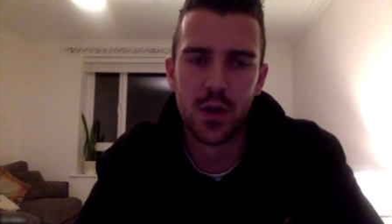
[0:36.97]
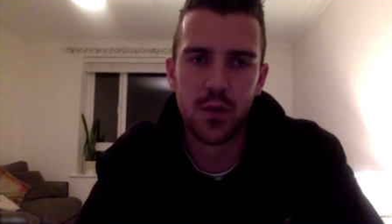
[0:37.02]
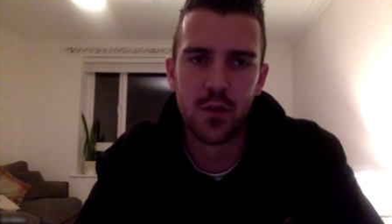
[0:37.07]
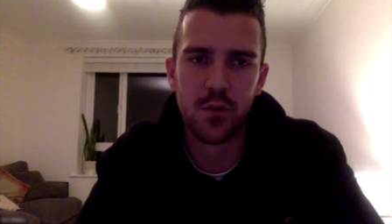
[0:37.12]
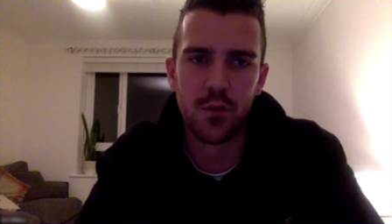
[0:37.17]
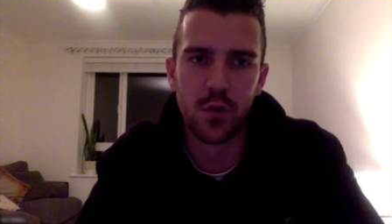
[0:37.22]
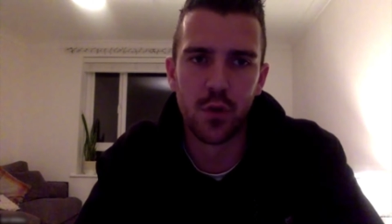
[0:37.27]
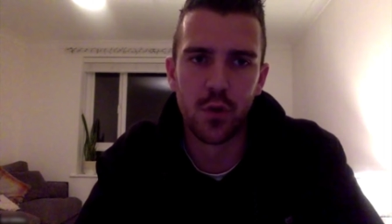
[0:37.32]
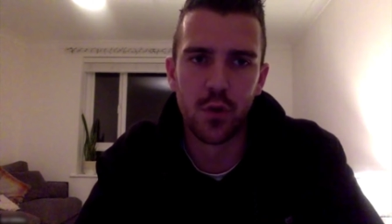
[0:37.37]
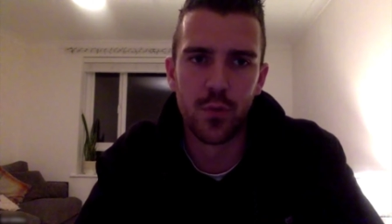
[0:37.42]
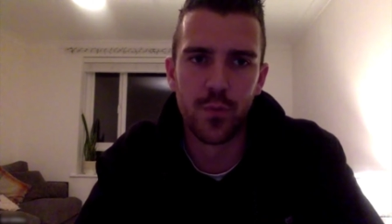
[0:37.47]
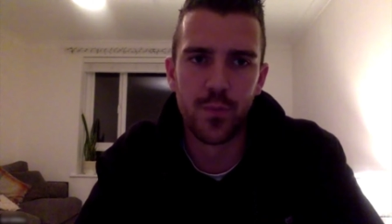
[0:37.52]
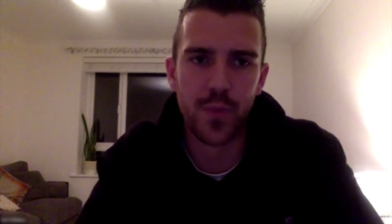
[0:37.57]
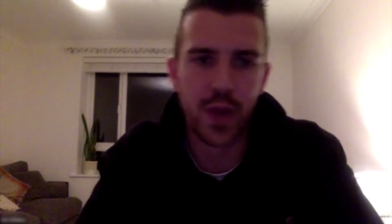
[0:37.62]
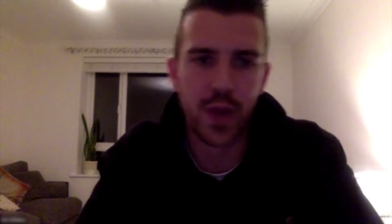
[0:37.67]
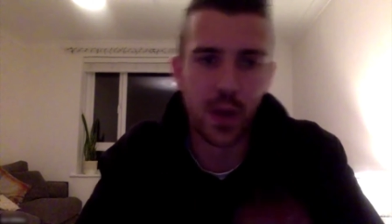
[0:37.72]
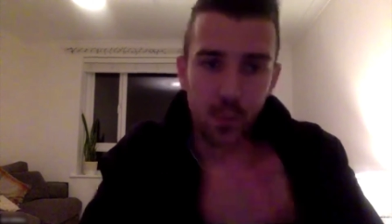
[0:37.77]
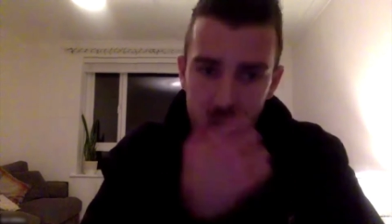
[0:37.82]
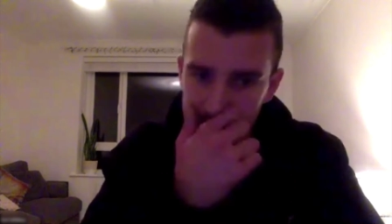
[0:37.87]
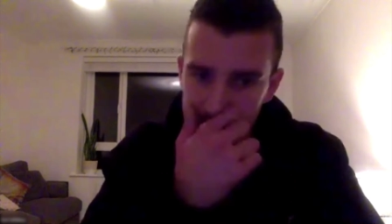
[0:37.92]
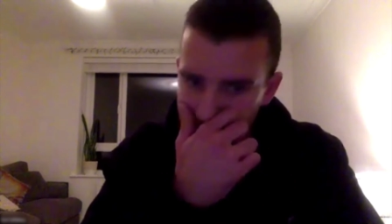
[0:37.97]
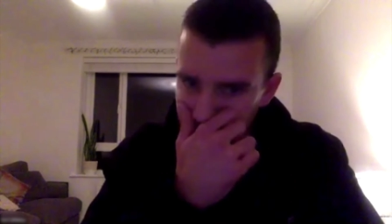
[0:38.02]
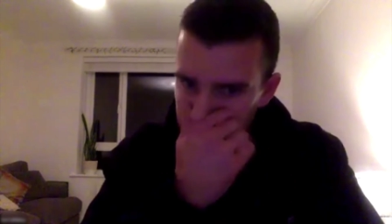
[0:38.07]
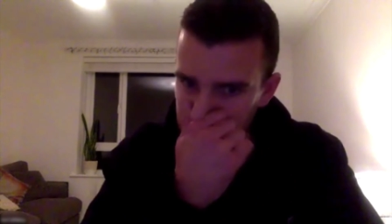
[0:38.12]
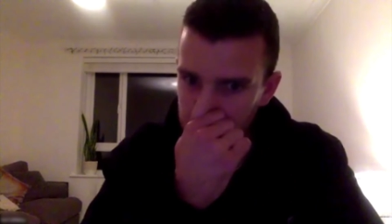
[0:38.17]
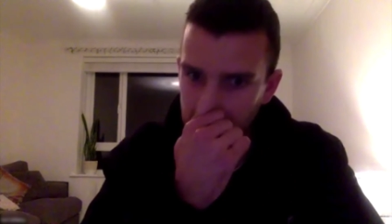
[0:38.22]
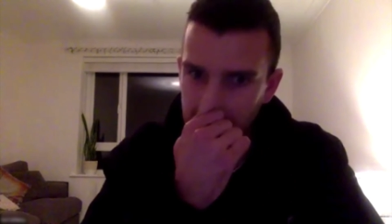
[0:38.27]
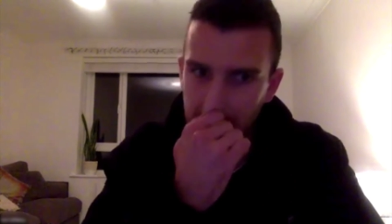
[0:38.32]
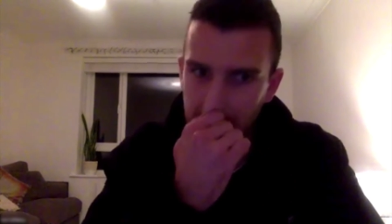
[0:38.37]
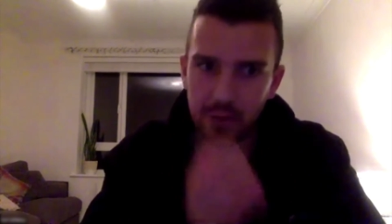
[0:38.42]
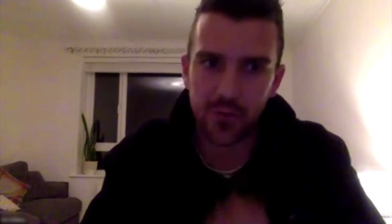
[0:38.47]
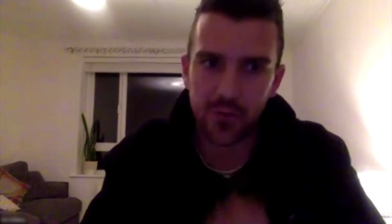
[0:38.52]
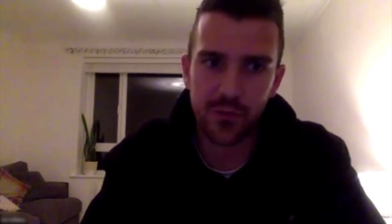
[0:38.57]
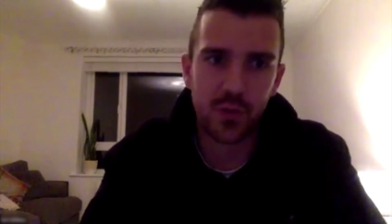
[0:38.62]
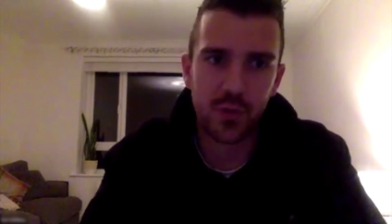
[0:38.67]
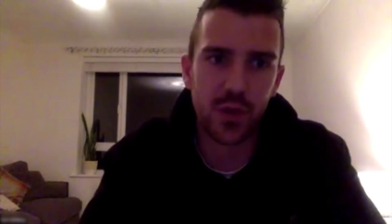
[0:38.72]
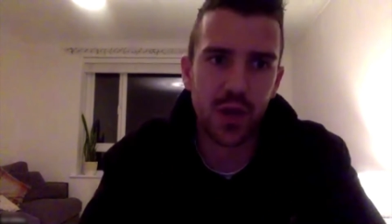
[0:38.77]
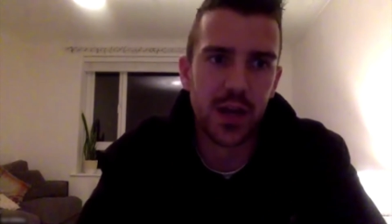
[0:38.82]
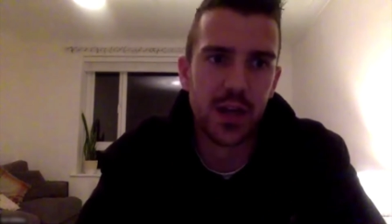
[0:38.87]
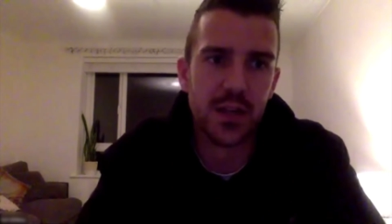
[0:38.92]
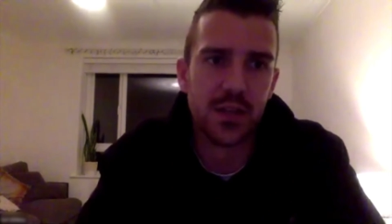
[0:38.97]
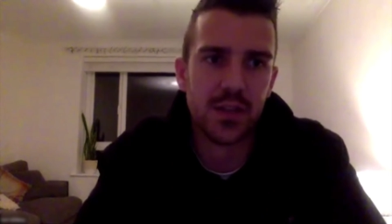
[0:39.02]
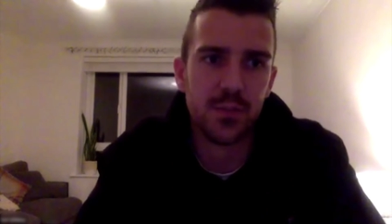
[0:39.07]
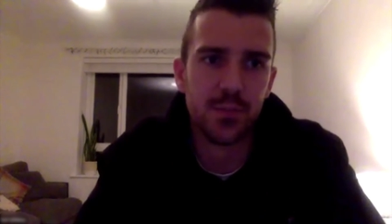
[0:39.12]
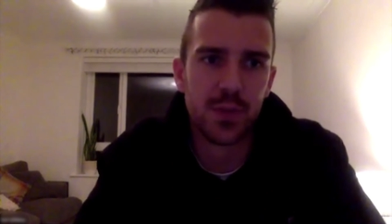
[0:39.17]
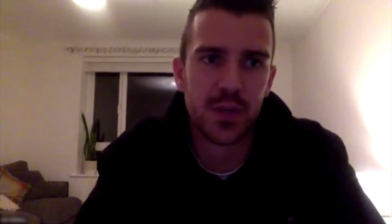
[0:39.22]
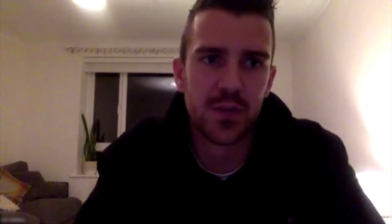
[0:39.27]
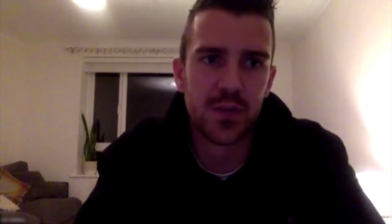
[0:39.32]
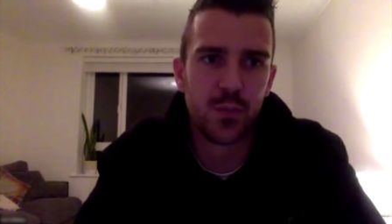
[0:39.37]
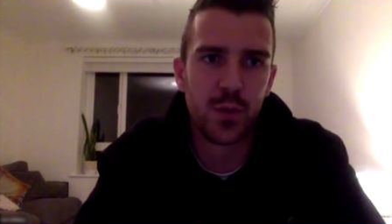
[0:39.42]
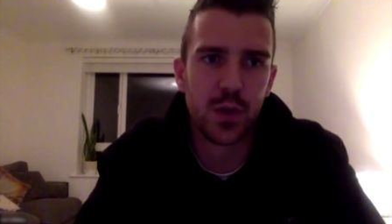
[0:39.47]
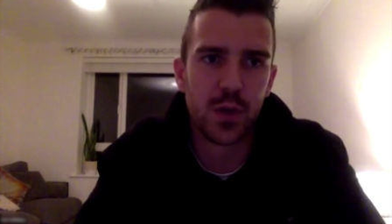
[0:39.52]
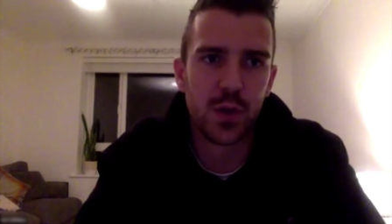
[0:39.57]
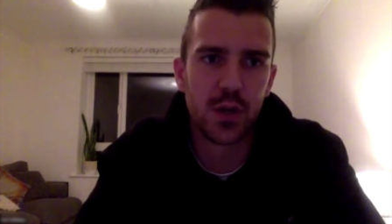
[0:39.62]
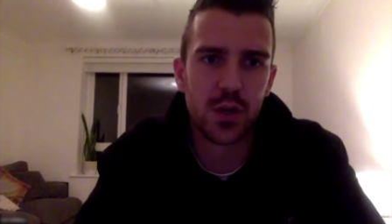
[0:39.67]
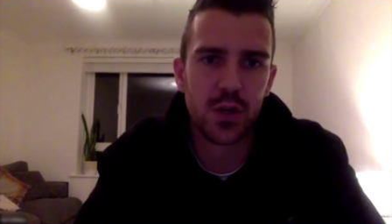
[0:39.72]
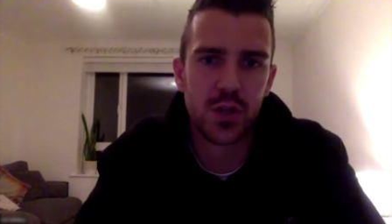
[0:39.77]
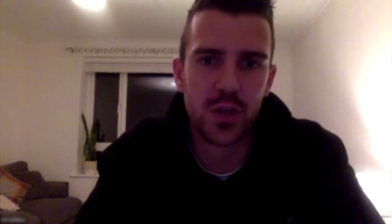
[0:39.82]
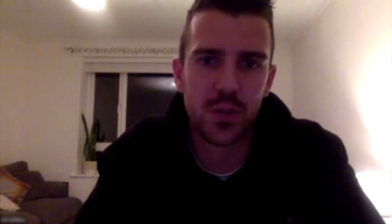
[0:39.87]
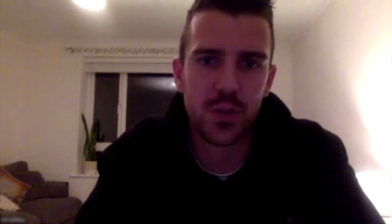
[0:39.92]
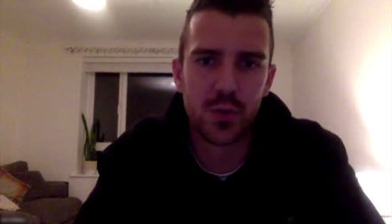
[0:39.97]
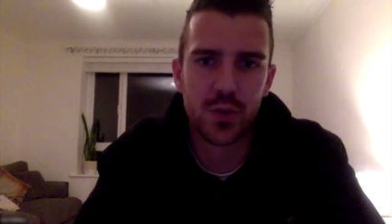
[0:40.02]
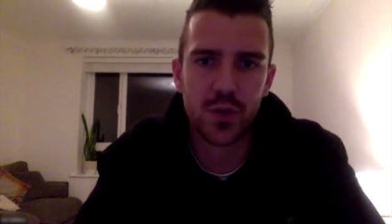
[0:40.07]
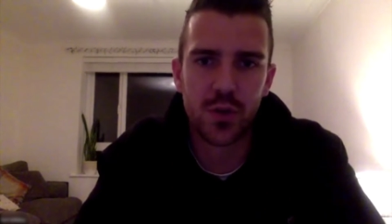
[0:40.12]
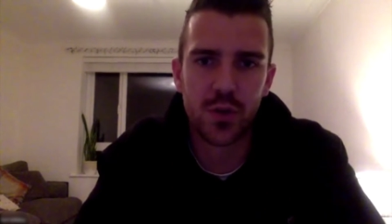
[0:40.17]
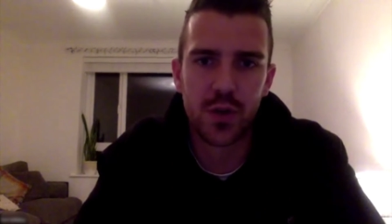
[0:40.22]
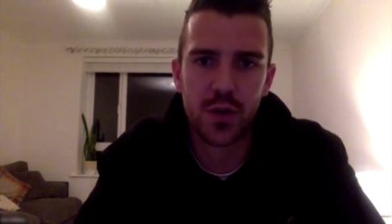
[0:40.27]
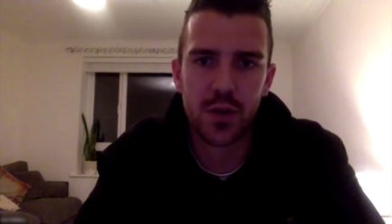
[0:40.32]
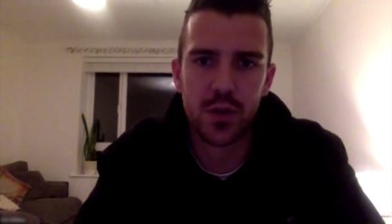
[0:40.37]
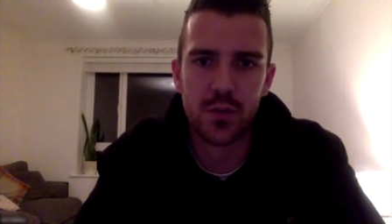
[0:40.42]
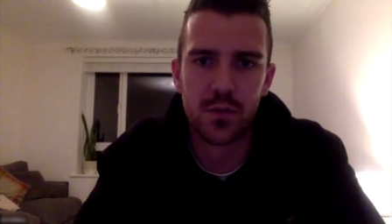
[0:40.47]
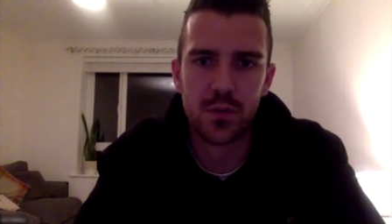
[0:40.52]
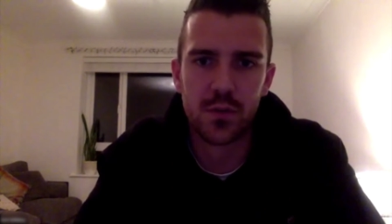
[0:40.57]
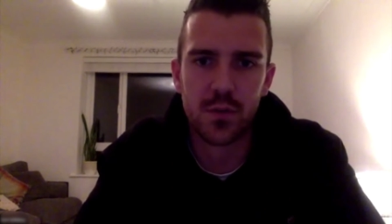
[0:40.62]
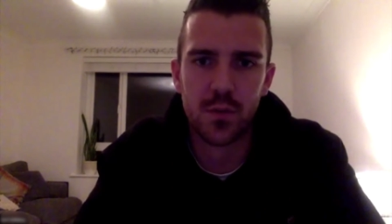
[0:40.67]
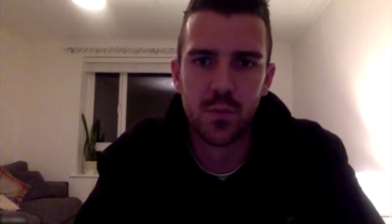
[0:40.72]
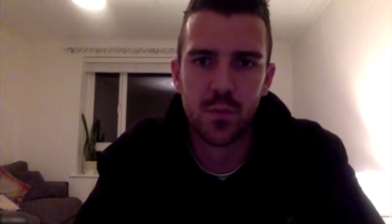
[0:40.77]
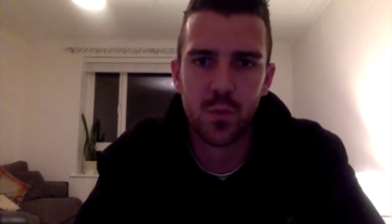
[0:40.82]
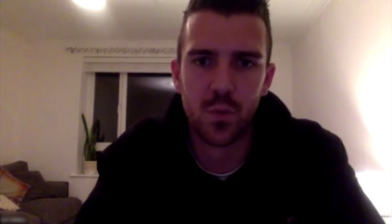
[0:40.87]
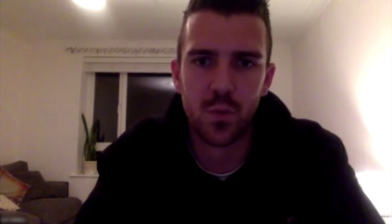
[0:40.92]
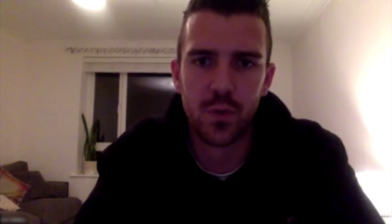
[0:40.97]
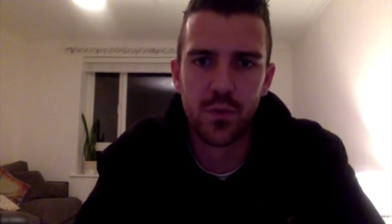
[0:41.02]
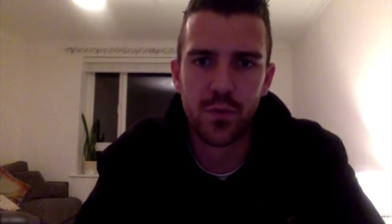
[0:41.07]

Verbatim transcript: So what's the best way of going through that? Is it best for me to kind of share my screen and